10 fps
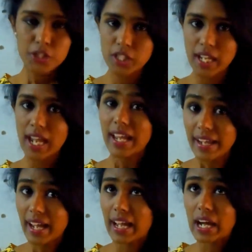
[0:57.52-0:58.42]
Today I
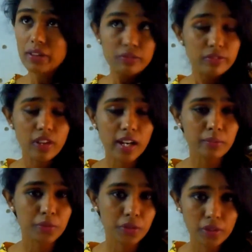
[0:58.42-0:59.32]
have
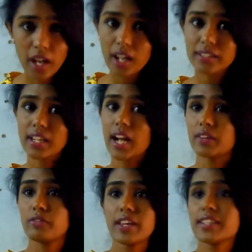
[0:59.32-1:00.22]
one product
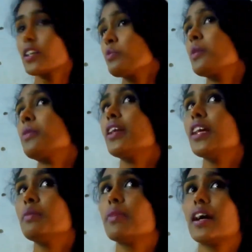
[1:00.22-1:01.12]
that wasted my
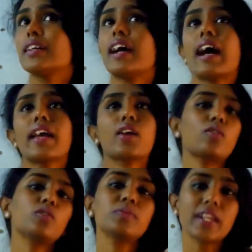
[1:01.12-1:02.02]
money but I
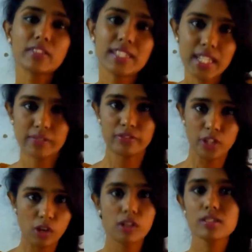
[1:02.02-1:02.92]
hope that will save
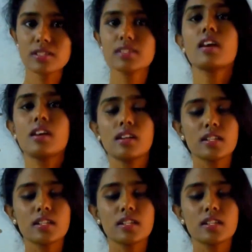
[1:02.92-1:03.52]
yours.